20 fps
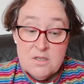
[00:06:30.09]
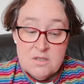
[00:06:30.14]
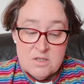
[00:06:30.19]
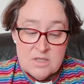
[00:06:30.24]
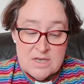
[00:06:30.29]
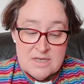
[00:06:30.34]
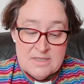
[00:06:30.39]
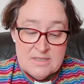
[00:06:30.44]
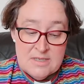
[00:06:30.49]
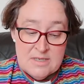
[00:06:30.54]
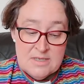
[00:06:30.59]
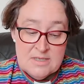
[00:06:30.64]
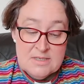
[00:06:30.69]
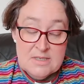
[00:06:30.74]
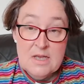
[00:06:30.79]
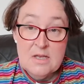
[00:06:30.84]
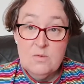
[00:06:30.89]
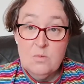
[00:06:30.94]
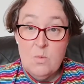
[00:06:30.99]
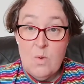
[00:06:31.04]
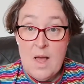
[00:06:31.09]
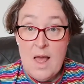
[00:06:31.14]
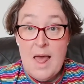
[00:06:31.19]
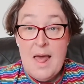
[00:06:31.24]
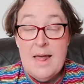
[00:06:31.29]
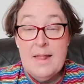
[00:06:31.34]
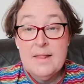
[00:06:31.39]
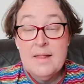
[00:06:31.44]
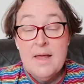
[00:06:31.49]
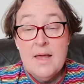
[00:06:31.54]
Jesse said,
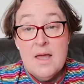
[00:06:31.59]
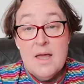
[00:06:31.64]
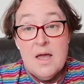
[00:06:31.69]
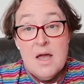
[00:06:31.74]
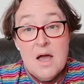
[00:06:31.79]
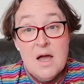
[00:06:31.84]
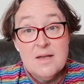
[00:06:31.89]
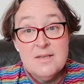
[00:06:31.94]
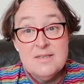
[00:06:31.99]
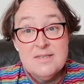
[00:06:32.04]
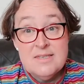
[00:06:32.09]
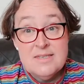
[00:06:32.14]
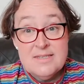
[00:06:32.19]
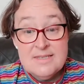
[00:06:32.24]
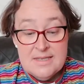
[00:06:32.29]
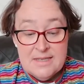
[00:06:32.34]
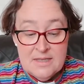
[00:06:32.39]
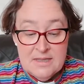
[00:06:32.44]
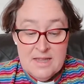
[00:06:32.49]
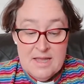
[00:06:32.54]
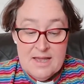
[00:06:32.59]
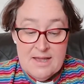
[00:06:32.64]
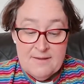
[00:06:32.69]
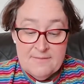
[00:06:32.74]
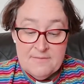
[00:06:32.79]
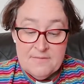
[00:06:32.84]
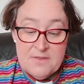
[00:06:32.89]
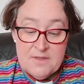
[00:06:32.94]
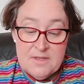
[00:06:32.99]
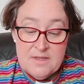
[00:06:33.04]
Well, I still
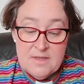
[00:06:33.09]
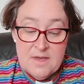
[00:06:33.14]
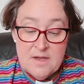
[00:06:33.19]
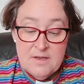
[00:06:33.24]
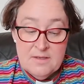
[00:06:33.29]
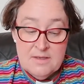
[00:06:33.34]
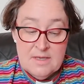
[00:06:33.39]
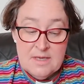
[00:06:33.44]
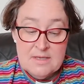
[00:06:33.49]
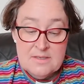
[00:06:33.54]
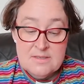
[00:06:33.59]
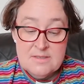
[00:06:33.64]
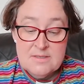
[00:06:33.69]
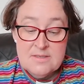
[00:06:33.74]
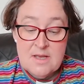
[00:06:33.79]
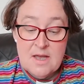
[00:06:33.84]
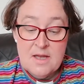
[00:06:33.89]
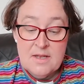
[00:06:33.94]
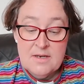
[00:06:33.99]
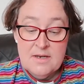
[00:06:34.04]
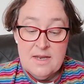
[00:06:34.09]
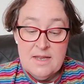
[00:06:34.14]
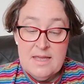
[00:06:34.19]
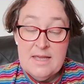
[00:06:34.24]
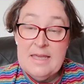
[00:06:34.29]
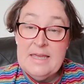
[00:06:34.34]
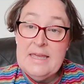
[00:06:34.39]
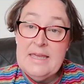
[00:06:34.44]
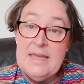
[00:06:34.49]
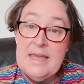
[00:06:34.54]
have the youngest son.
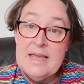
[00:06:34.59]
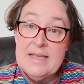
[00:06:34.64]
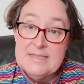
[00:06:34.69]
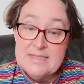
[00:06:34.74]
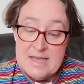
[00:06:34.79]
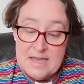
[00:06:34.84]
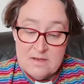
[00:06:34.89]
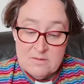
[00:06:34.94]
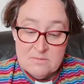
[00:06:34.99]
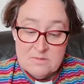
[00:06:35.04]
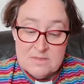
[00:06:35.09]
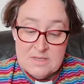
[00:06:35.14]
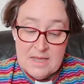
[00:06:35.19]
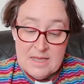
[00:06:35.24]
He is out